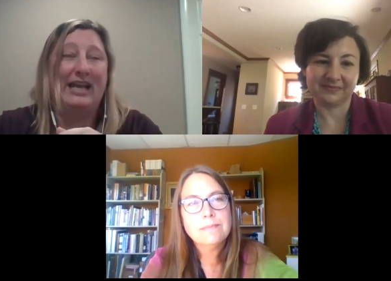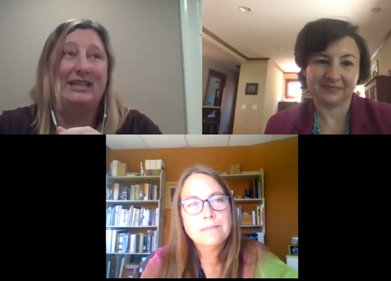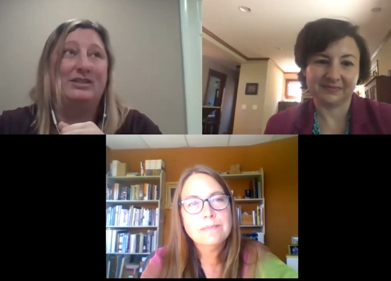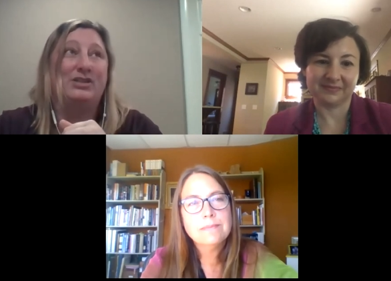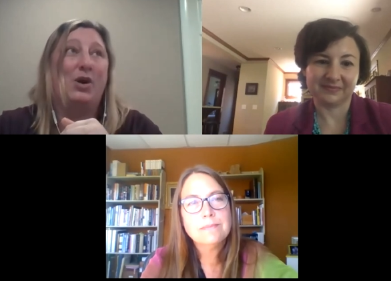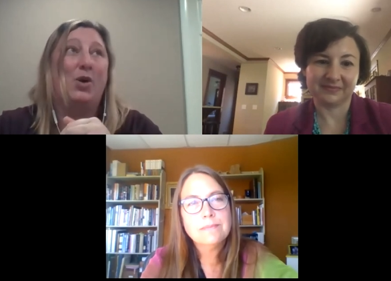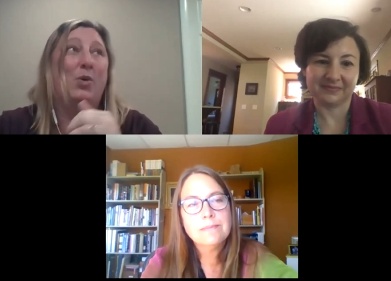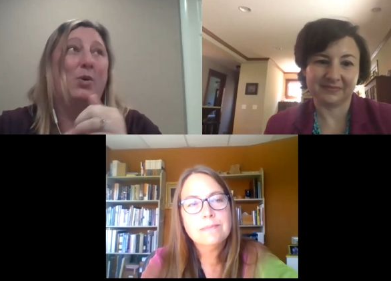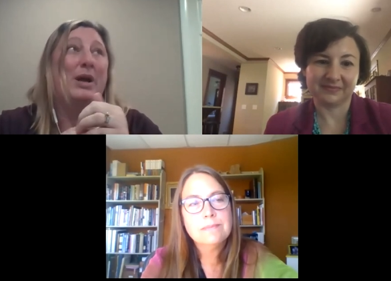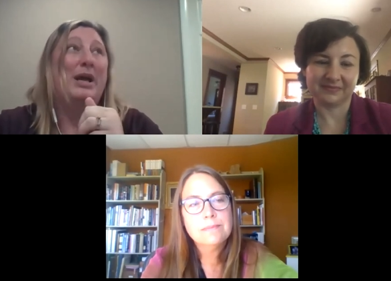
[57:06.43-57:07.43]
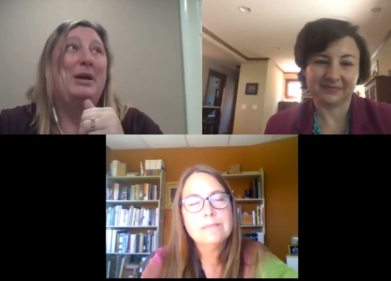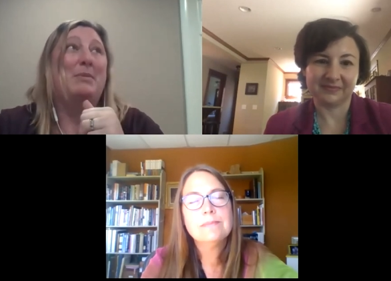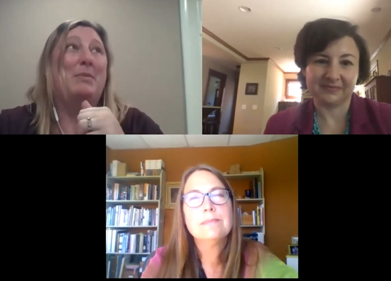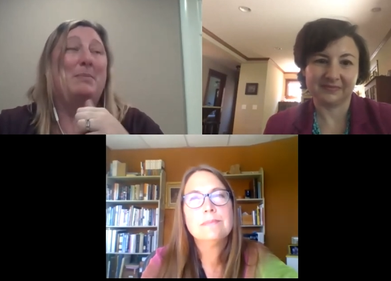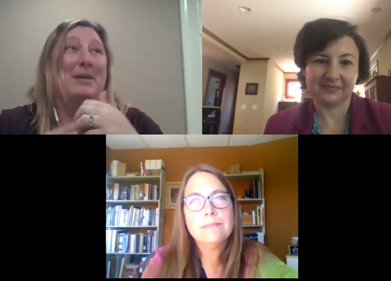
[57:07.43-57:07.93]
Speaker 1: And so
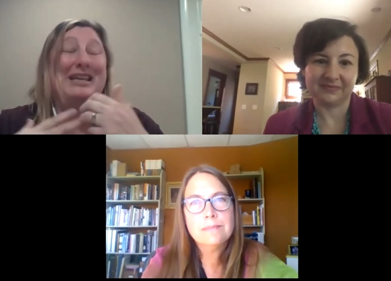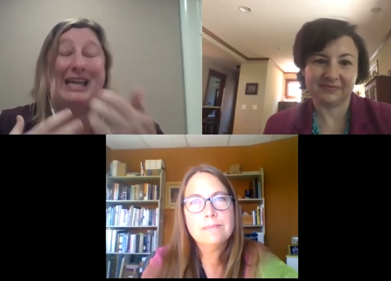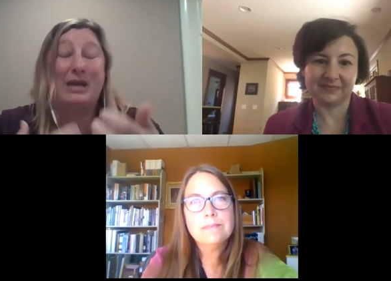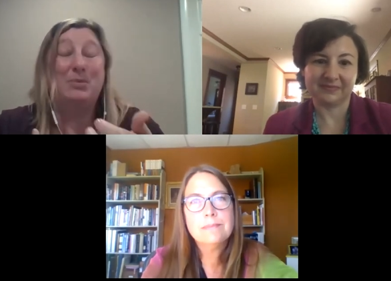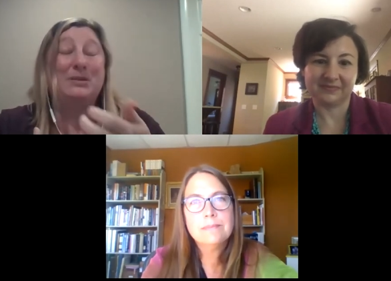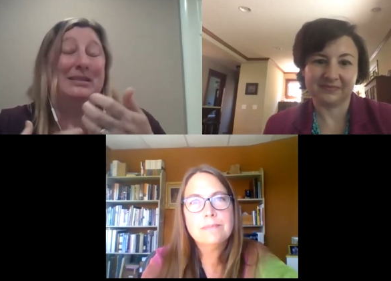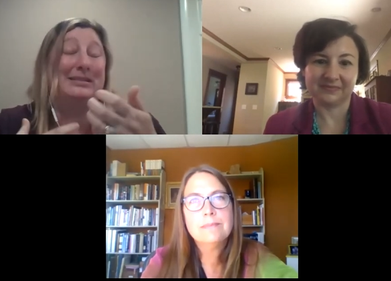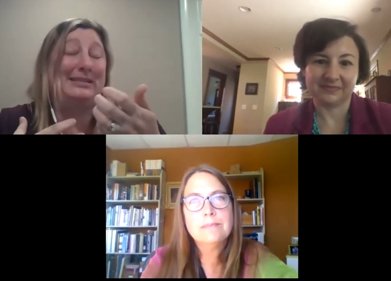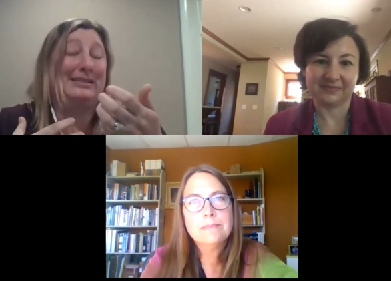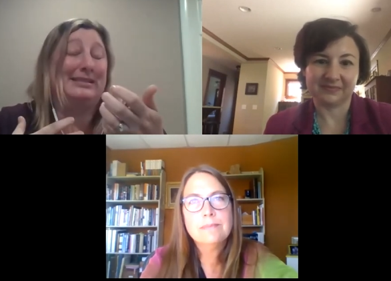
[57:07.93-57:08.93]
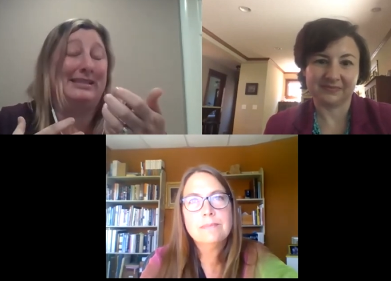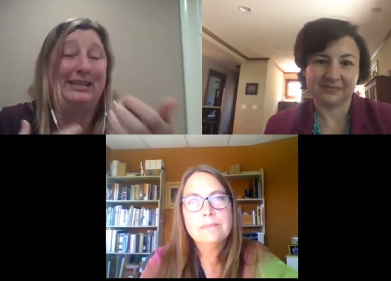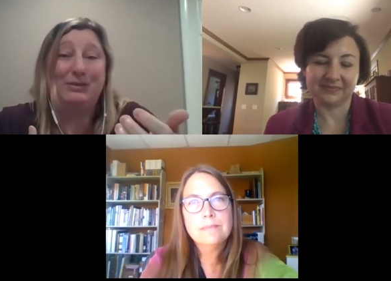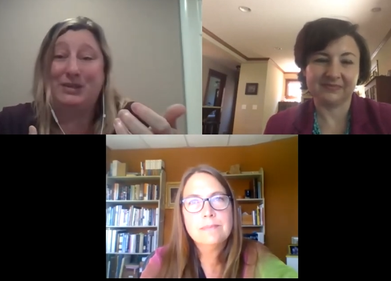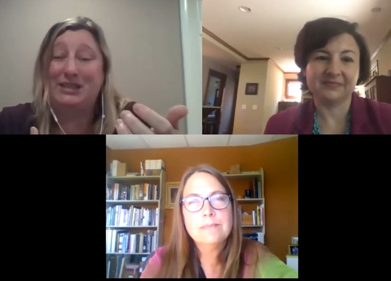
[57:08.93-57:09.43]
being able to
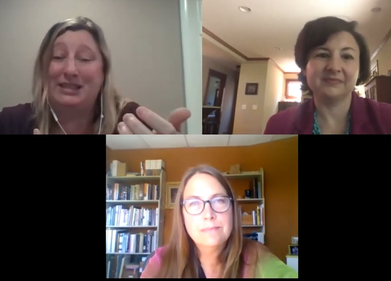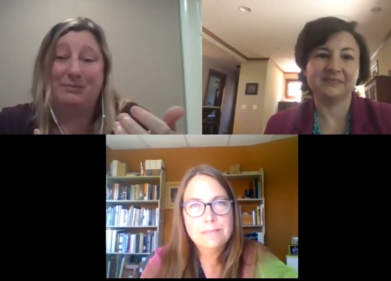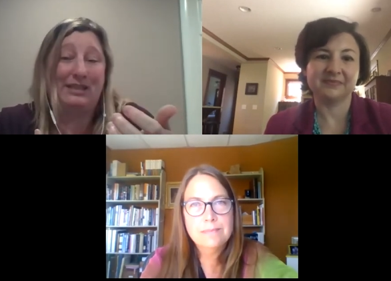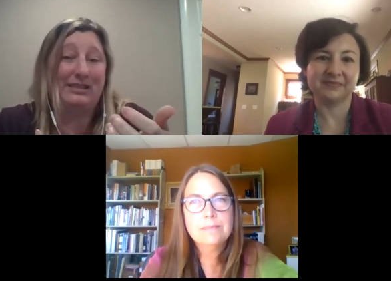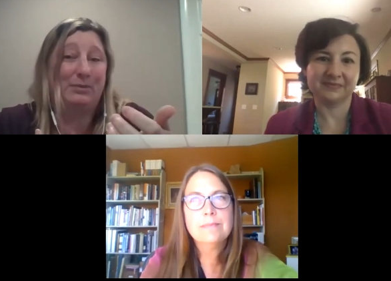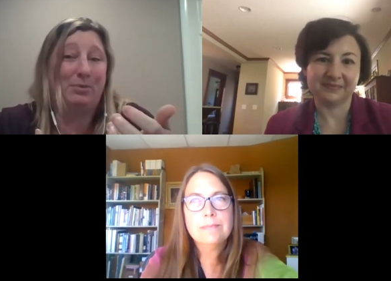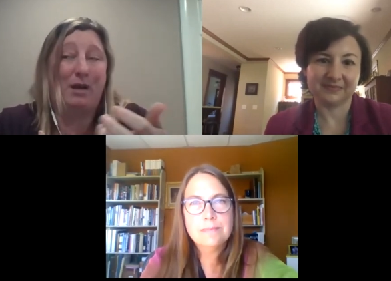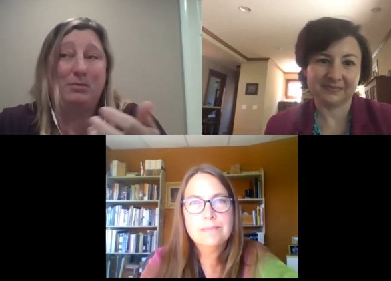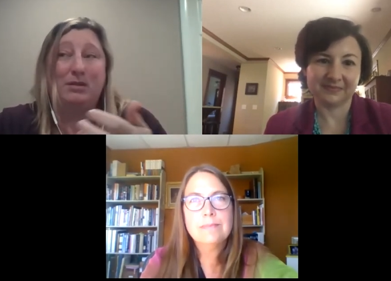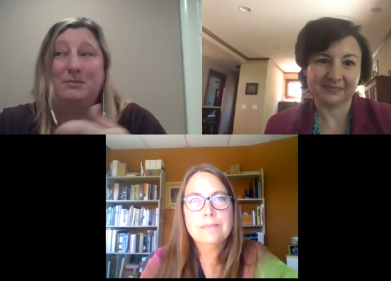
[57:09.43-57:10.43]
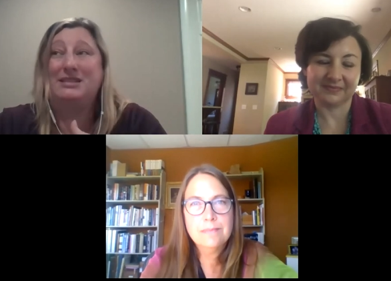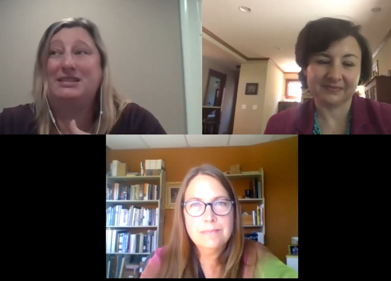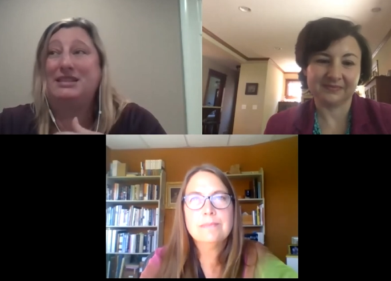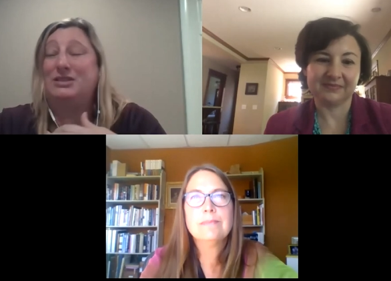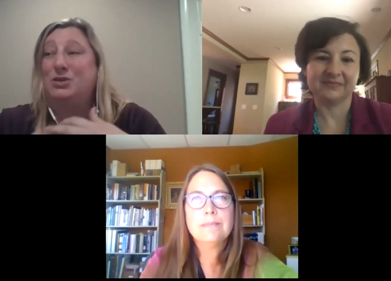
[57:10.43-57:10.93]
sit with these messy
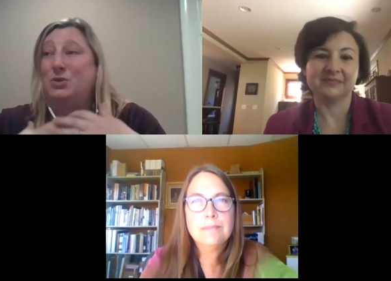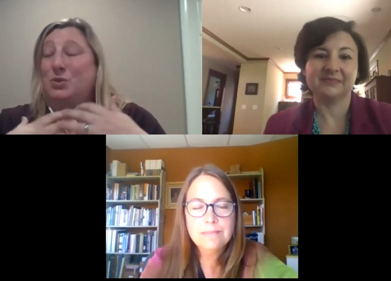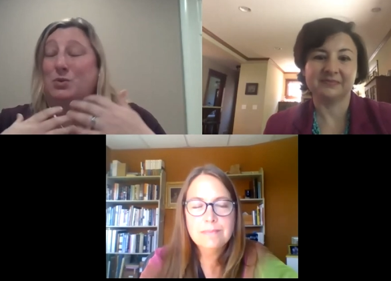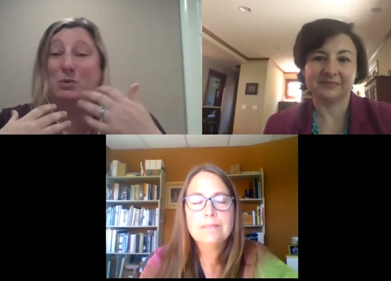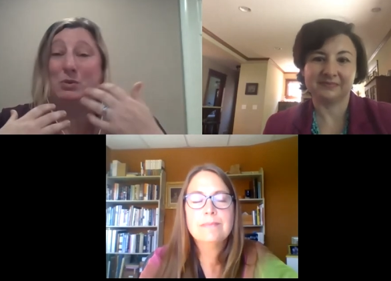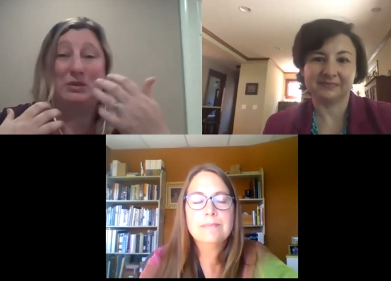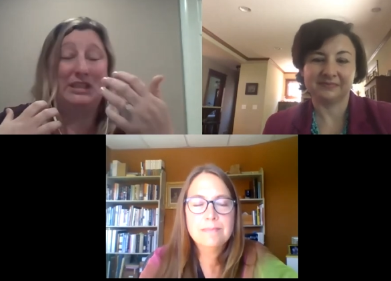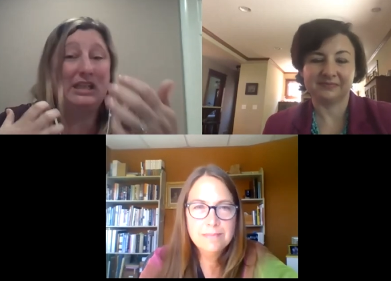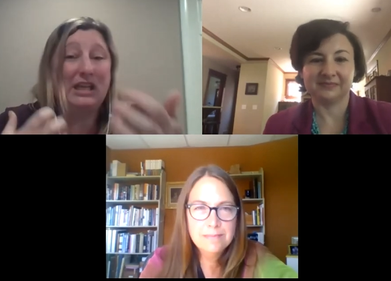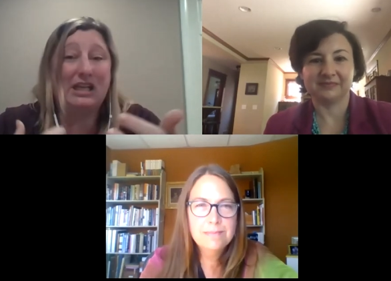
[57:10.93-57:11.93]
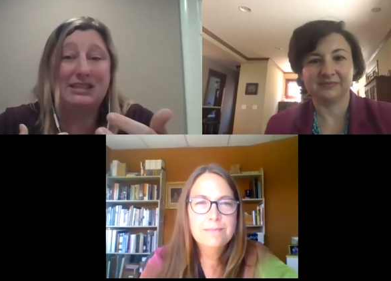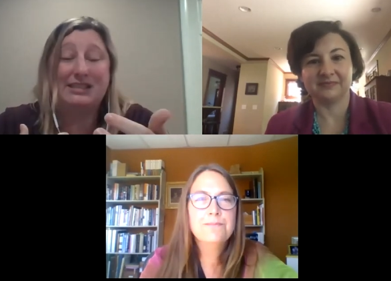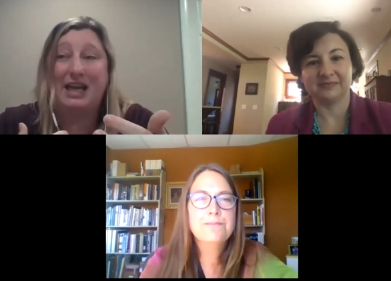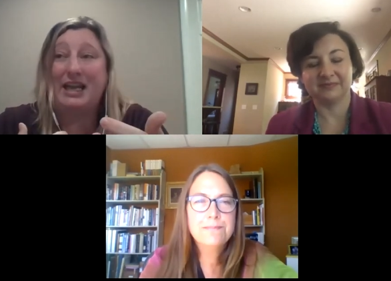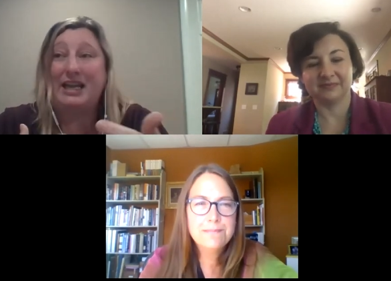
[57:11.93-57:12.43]
problems, to lean on
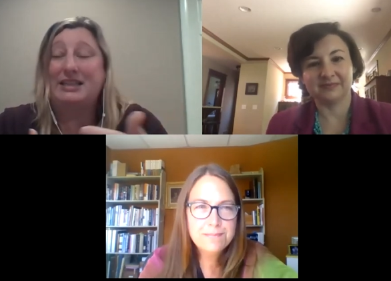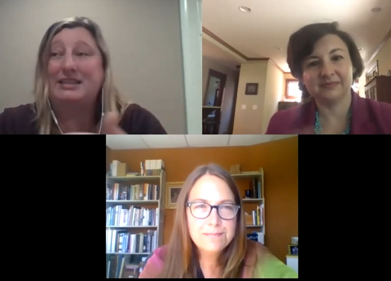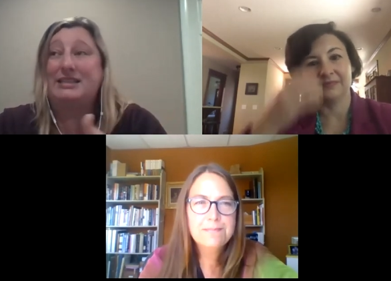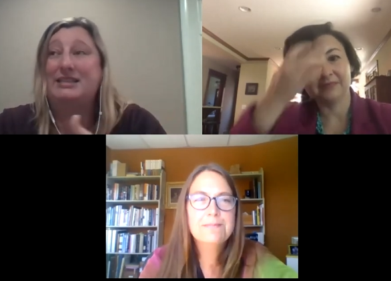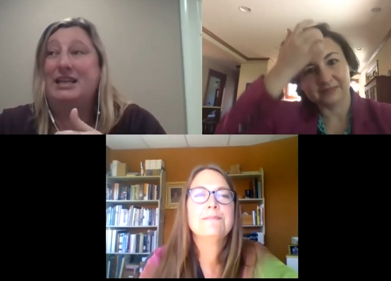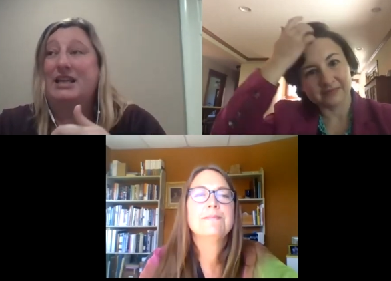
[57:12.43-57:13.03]
science,